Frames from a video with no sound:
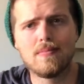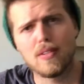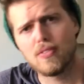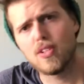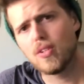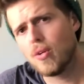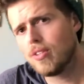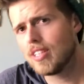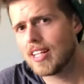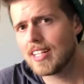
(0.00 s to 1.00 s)
But for
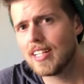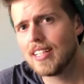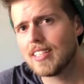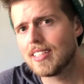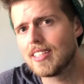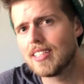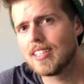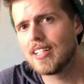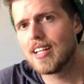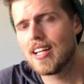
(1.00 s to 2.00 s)
adults, I think it's
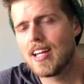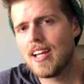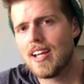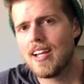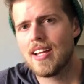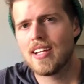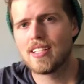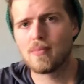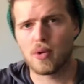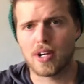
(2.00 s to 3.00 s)

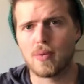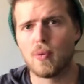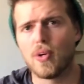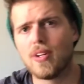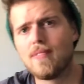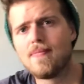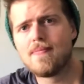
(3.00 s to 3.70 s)
more inward.